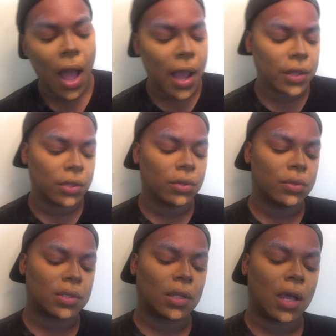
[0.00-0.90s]
I
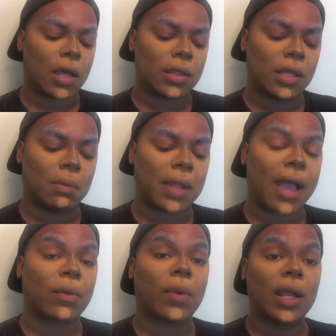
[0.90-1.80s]
use the
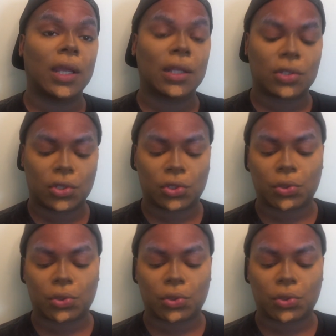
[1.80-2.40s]
Black Radiance